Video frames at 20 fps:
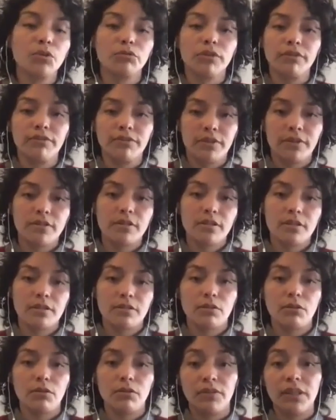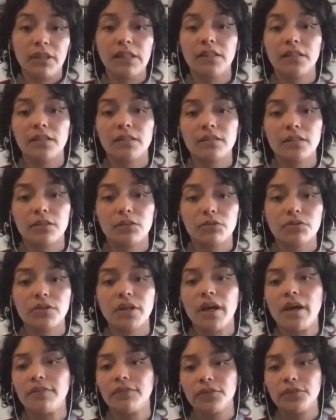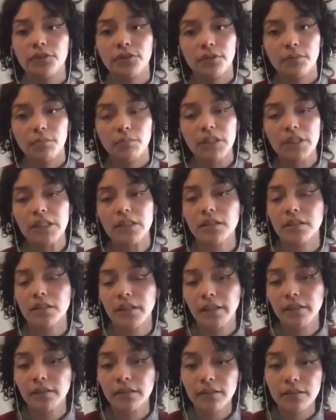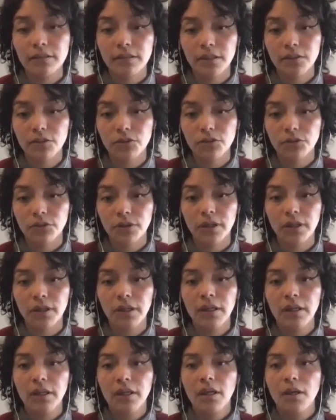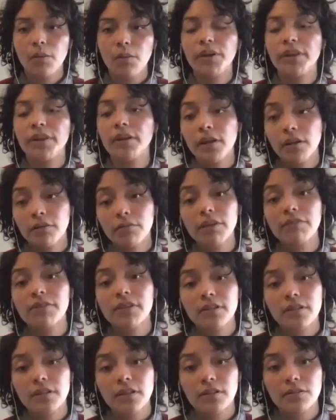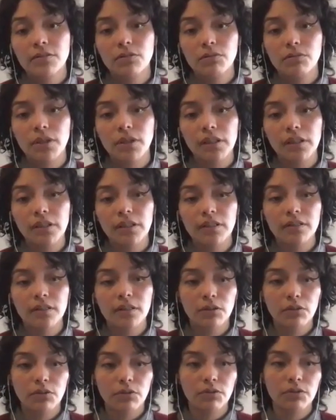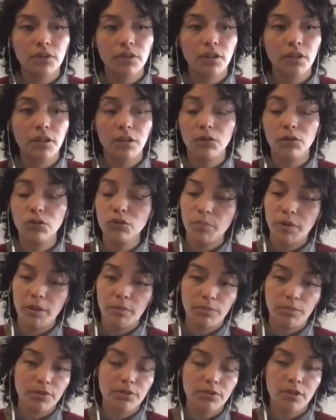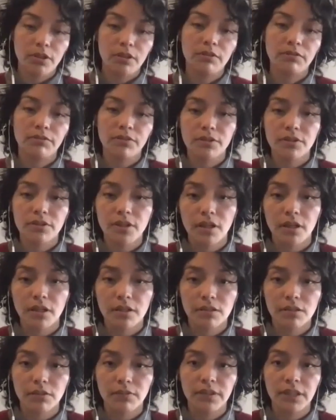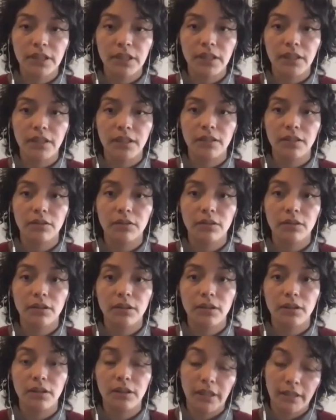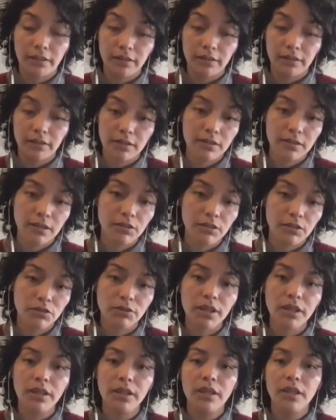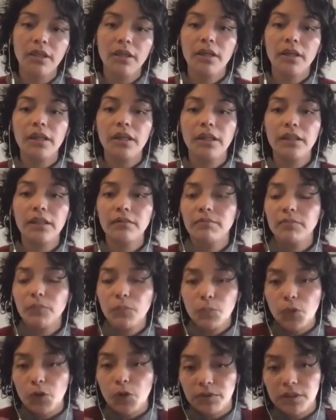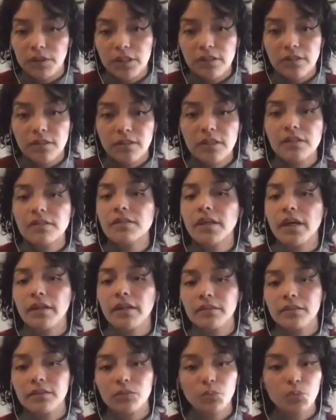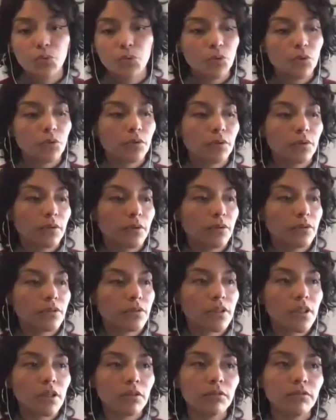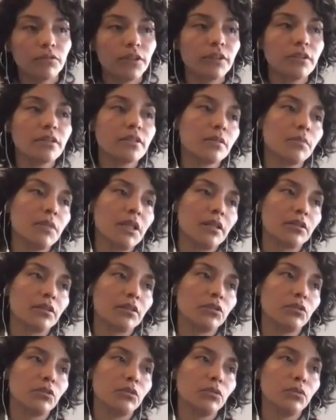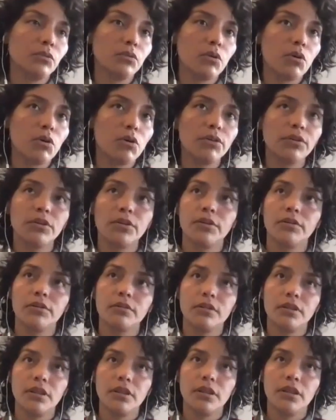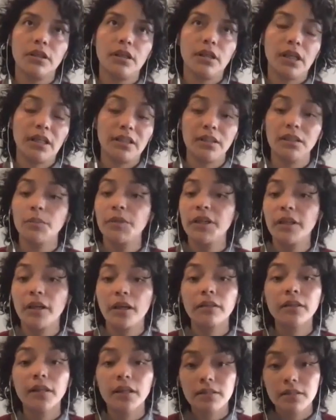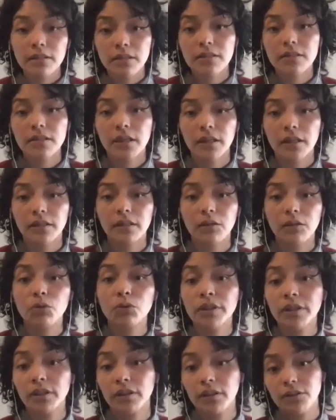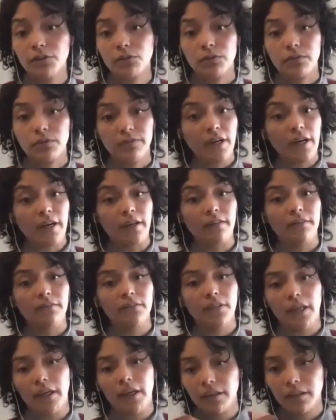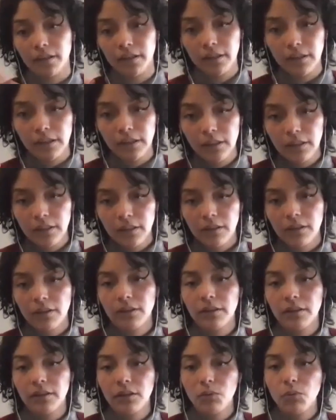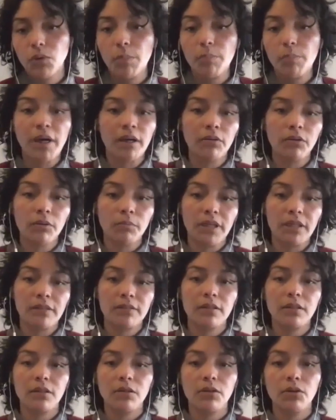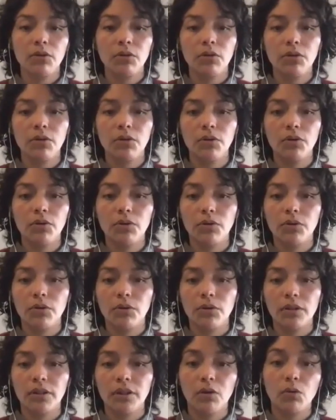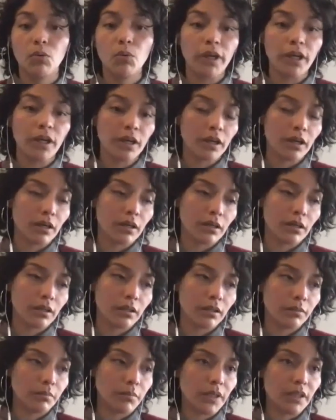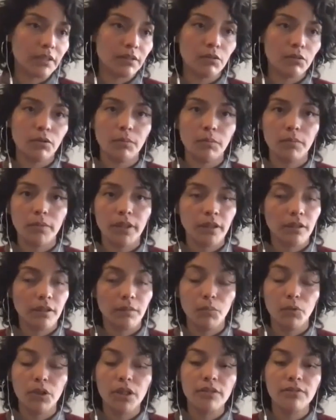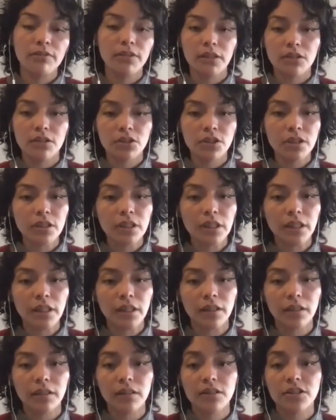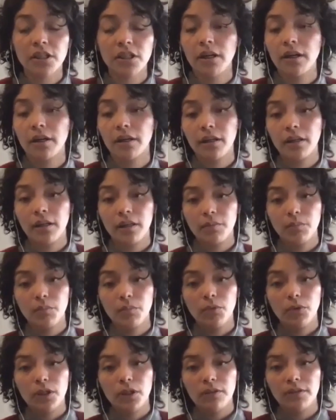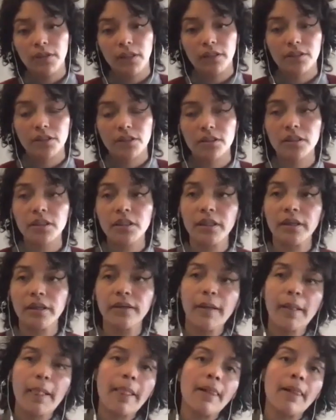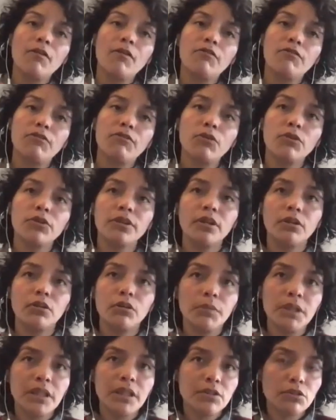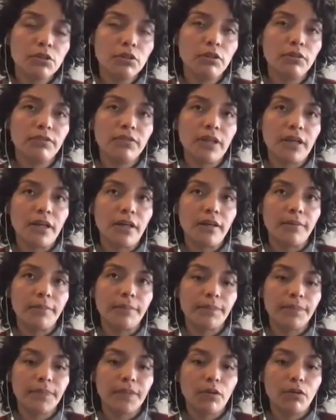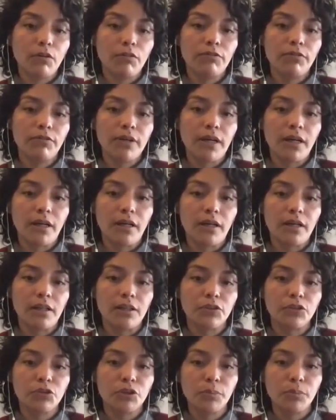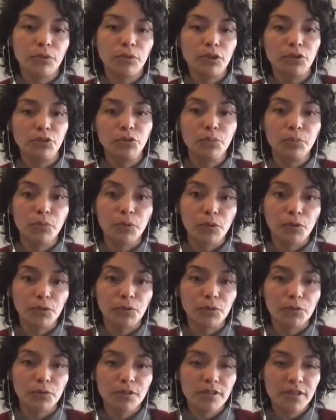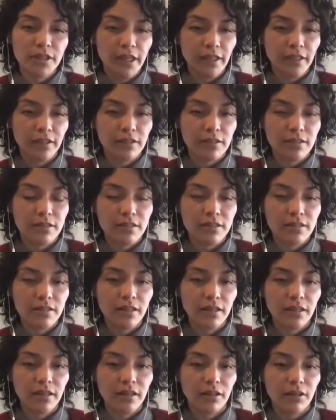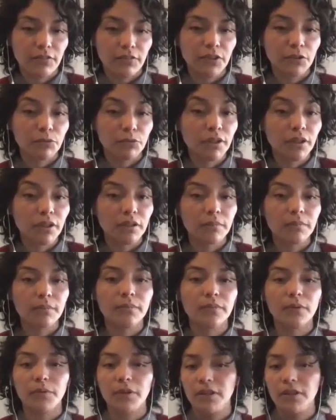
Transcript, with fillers: more references of gallinacitos after mid 19th century but there are references to gallinacitos in the newspapers in the first mm-hmm. decades of the uh, 19th century and well this this dance would sound very similar to other uh, latin american dances that currently survive like the huapango in Mexico or the cueca in Mexico, in eh, Bolivia and Chile, the chacarera in Bolivia and Argentina, for the combination of a of a triple and duple sense uh, of the rhythm.